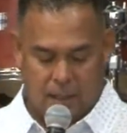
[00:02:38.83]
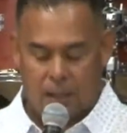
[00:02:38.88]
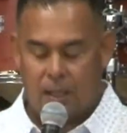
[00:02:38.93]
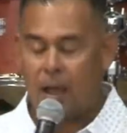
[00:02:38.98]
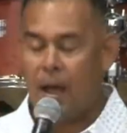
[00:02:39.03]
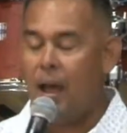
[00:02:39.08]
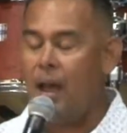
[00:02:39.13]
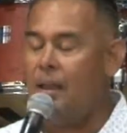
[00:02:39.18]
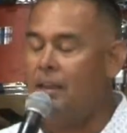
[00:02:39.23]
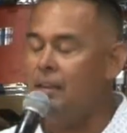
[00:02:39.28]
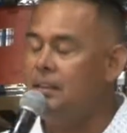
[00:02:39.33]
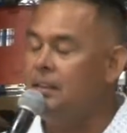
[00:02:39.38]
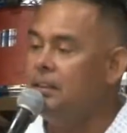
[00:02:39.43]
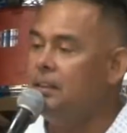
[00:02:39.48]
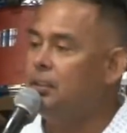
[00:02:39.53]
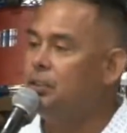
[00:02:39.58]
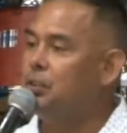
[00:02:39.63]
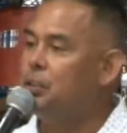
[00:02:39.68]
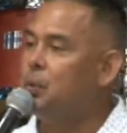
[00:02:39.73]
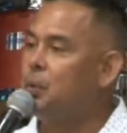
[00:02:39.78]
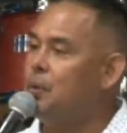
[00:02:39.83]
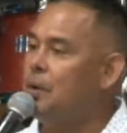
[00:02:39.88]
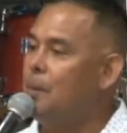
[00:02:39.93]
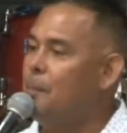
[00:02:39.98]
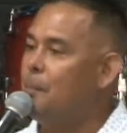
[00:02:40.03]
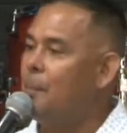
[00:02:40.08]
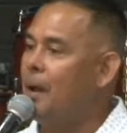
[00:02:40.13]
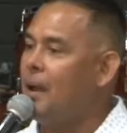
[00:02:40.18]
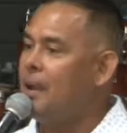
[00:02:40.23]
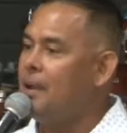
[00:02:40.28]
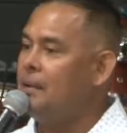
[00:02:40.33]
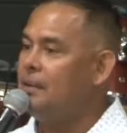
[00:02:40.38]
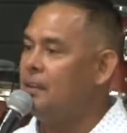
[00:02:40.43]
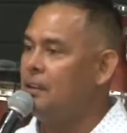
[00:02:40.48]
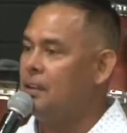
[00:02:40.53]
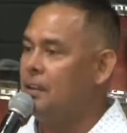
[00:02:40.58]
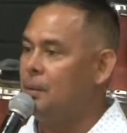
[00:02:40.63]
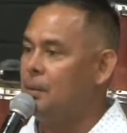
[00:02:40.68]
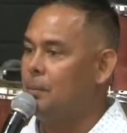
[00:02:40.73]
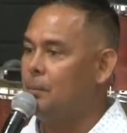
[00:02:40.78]
God needed to remind
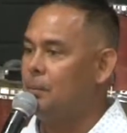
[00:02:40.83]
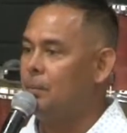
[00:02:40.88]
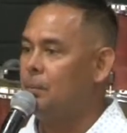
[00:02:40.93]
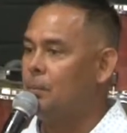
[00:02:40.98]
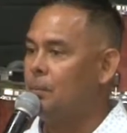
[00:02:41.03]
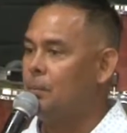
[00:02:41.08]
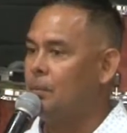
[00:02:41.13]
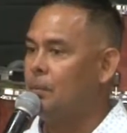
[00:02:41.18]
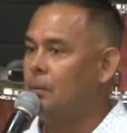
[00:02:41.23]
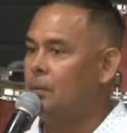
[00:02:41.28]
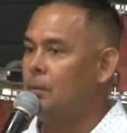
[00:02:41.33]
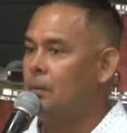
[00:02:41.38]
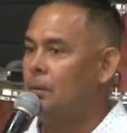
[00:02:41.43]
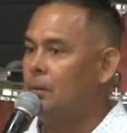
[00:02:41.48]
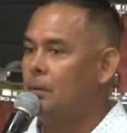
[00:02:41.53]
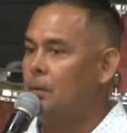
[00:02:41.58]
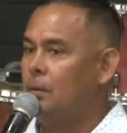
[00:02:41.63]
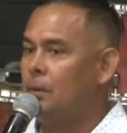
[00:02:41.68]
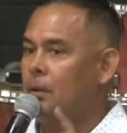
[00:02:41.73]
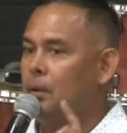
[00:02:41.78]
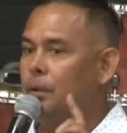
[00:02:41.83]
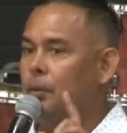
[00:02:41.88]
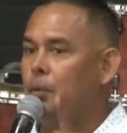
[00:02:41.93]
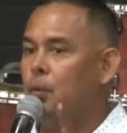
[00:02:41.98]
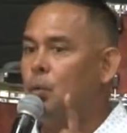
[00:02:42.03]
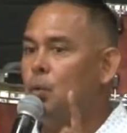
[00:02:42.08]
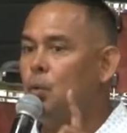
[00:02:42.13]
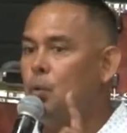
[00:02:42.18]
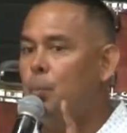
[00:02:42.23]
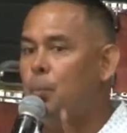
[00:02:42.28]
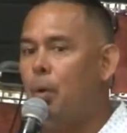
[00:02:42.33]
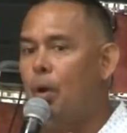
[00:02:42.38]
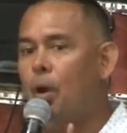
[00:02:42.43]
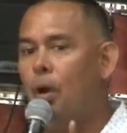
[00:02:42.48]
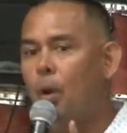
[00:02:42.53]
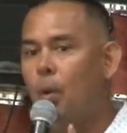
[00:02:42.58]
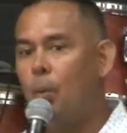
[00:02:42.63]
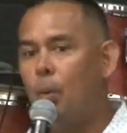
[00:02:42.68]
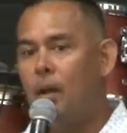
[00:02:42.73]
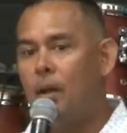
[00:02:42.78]
him of who
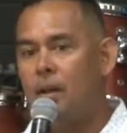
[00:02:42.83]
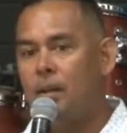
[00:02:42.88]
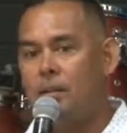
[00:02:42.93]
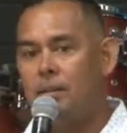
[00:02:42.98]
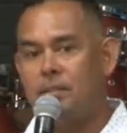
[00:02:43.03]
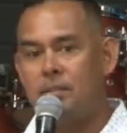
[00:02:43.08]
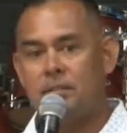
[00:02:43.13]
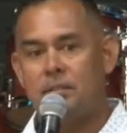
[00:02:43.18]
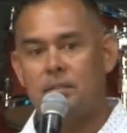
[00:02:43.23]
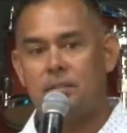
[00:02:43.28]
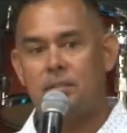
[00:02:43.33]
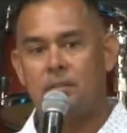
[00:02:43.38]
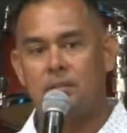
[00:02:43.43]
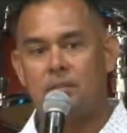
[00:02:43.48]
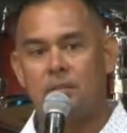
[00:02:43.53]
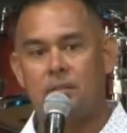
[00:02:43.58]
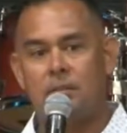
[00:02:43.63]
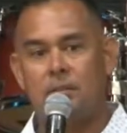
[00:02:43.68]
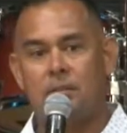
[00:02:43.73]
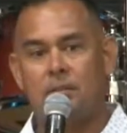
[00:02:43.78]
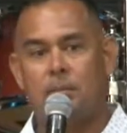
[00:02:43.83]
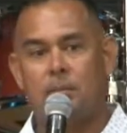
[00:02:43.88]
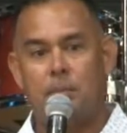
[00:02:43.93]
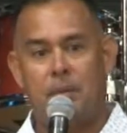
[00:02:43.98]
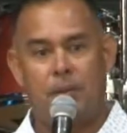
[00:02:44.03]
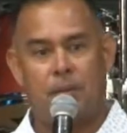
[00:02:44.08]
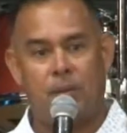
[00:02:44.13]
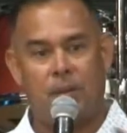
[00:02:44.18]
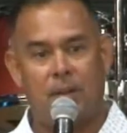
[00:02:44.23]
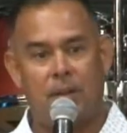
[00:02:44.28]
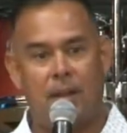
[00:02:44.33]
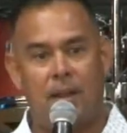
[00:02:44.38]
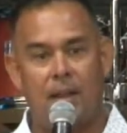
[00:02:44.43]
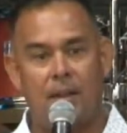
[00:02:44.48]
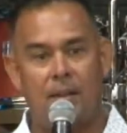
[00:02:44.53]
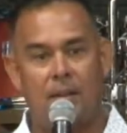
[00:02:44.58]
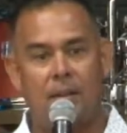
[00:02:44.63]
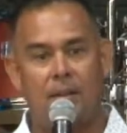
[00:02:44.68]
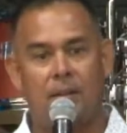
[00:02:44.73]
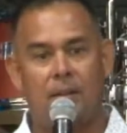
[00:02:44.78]
Paul was before
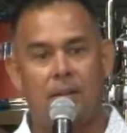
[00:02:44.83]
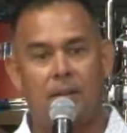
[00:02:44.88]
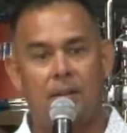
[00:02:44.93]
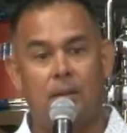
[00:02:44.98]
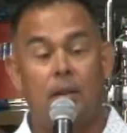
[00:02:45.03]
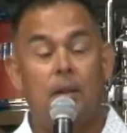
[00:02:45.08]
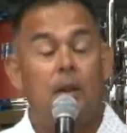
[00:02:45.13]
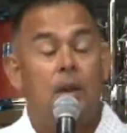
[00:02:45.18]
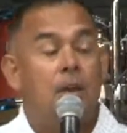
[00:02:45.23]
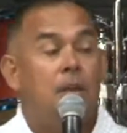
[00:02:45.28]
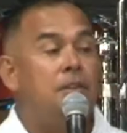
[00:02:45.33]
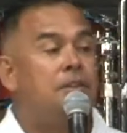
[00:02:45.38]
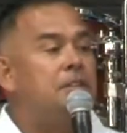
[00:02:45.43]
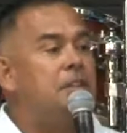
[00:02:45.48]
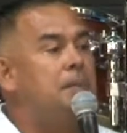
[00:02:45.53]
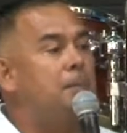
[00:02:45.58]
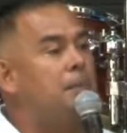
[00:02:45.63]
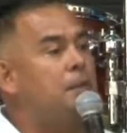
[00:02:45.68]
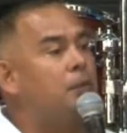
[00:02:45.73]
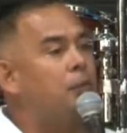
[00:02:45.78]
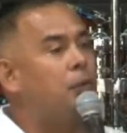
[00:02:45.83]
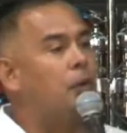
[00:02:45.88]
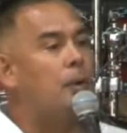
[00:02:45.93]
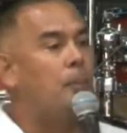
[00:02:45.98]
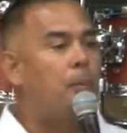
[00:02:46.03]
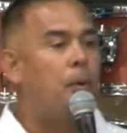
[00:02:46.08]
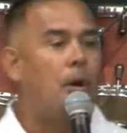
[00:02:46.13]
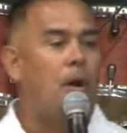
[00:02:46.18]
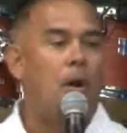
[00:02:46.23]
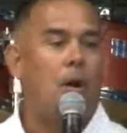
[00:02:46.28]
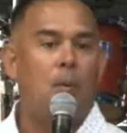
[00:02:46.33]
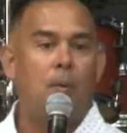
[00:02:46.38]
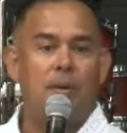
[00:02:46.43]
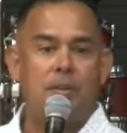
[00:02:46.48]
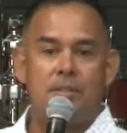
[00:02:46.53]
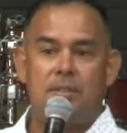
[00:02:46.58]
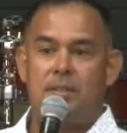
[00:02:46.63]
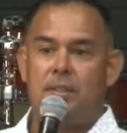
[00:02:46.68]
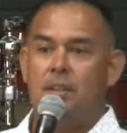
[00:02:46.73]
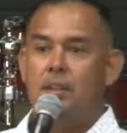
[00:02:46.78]
God. You see, before Paul
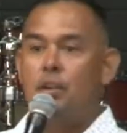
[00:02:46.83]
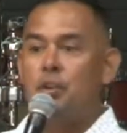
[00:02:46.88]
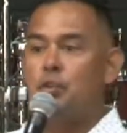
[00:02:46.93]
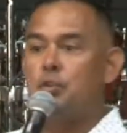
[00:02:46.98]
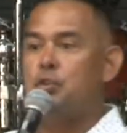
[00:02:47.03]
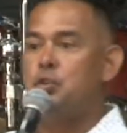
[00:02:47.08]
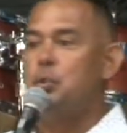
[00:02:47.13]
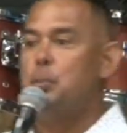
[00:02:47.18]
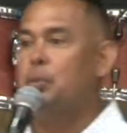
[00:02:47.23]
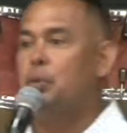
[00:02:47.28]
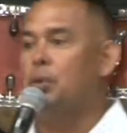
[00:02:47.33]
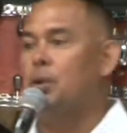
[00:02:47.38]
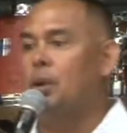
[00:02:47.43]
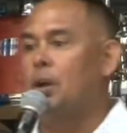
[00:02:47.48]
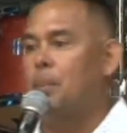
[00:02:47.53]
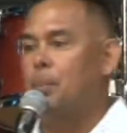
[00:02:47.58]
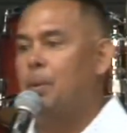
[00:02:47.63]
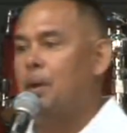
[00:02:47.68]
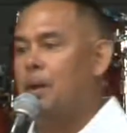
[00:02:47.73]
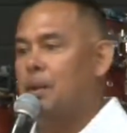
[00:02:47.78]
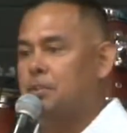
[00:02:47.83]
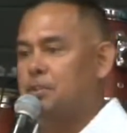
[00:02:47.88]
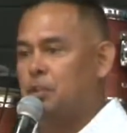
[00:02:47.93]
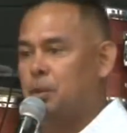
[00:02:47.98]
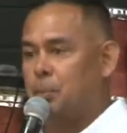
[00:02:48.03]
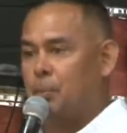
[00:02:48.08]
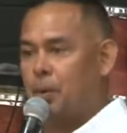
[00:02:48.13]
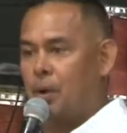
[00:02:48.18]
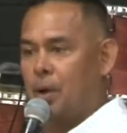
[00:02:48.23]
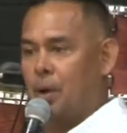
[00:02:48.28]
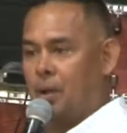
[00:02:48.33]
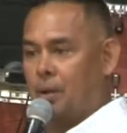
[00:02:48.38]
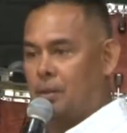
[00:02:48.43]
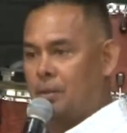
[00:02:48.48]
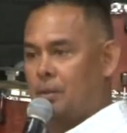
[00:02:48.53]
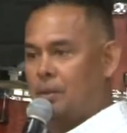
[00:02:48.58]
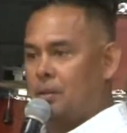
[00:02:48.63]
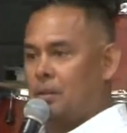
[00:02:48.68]
was the super apostle Paul,